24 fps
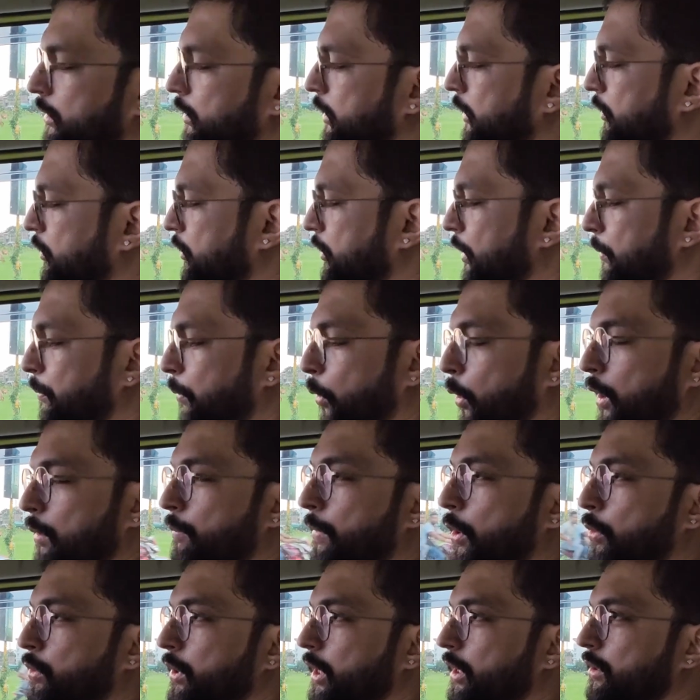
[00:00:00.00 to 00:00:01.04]
This is a ball
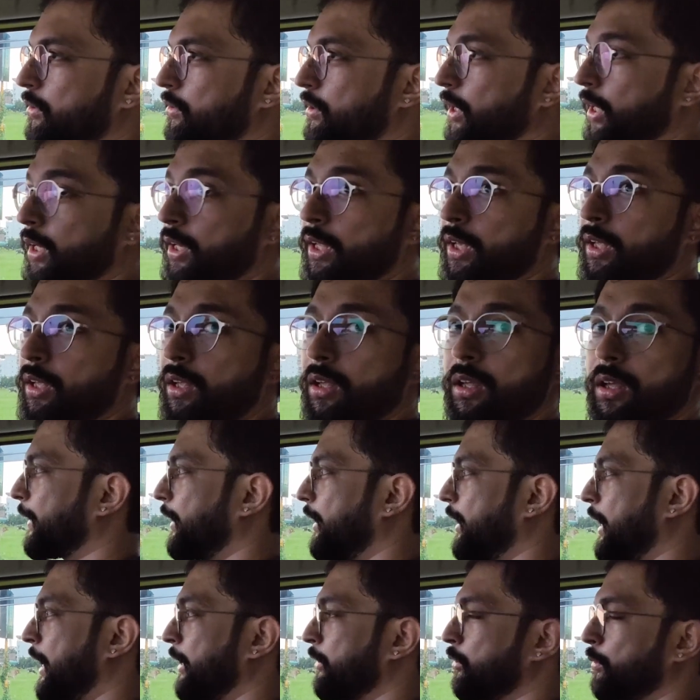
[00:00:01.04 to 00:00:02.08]
mounted steering
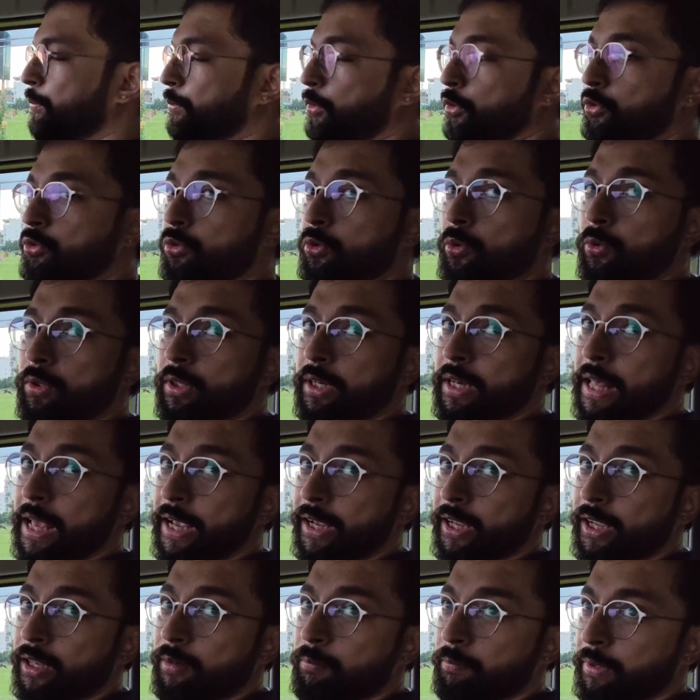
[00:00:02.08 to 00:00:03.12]
as opposed to the
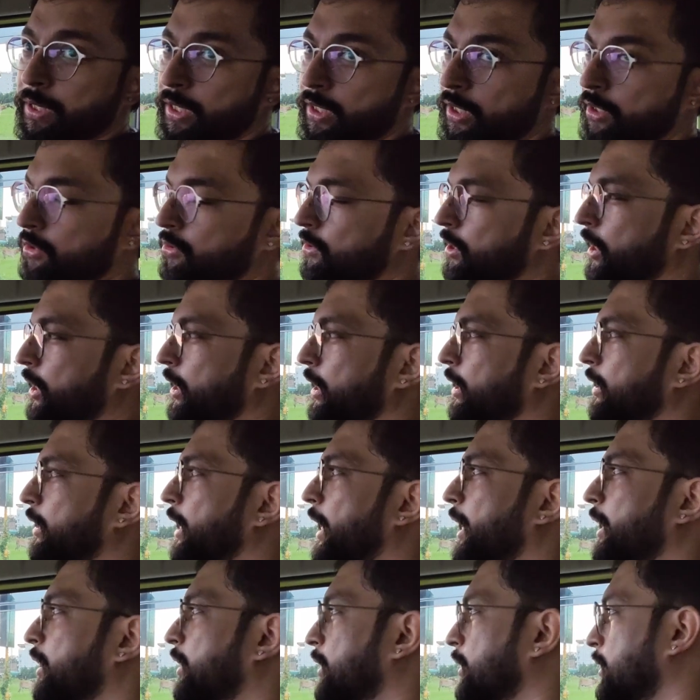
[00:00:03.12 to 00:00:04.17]
rack and pinion steering
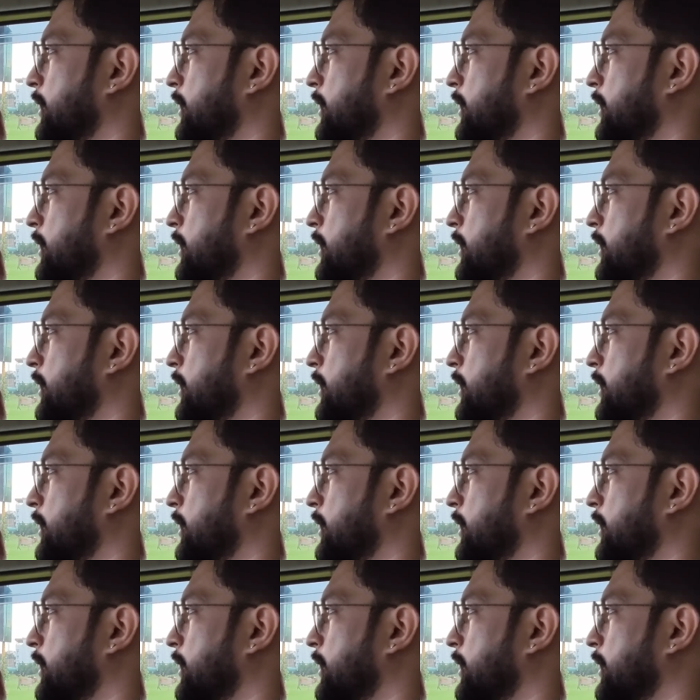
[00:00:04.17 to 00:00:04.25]
that